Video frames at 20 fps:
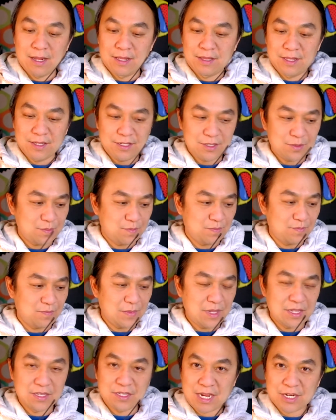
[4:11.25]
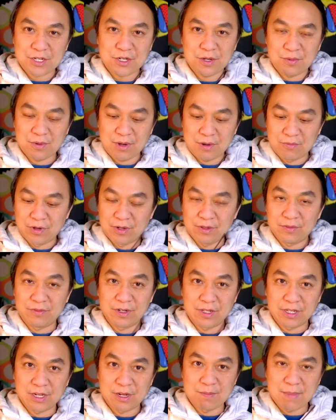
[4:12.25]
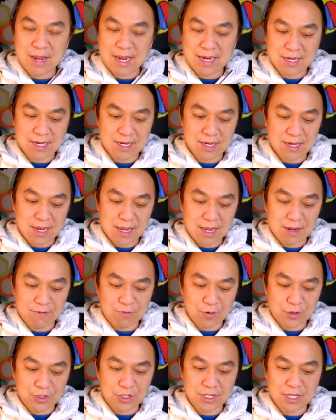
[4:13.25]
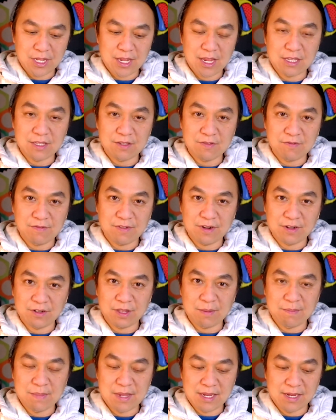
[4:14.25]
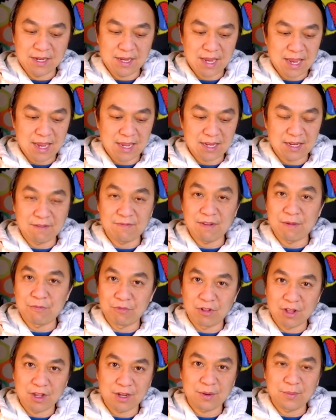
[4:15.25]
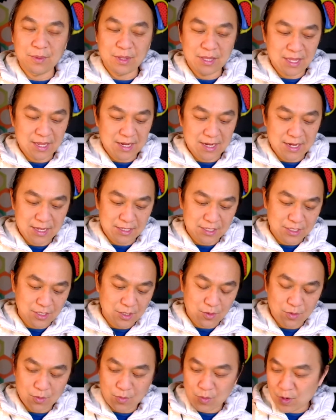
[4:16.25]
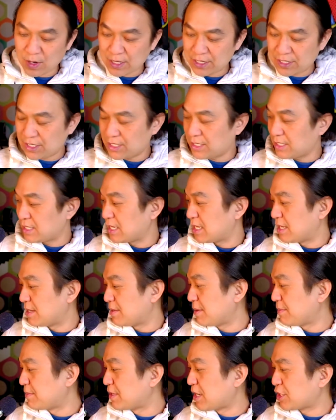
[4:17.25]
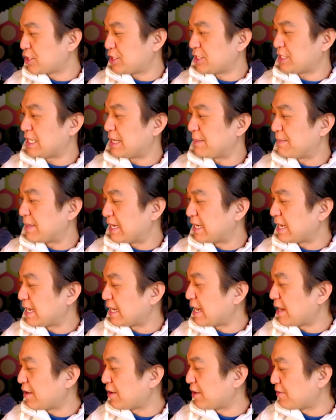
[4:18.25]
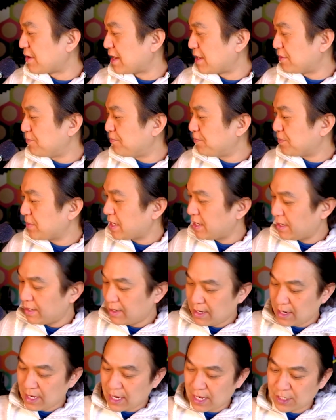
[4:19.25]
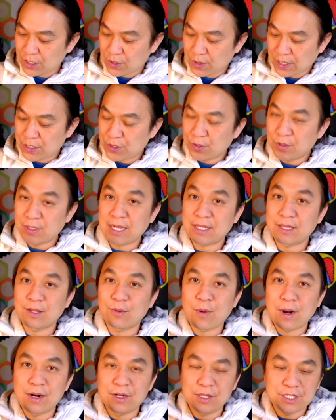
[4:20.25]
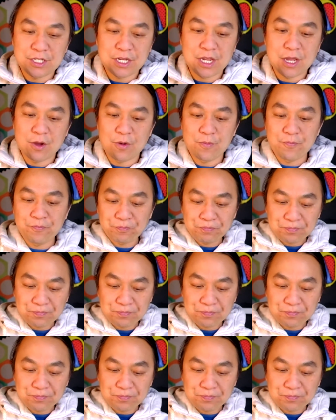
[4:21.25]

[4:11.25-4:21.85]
This is actually a really, really good mic. Unfortunately, it's fairly big, and if I'm vlogging with it, it's quite obnoxiously big to carry around. And so I do like the Wireless Go.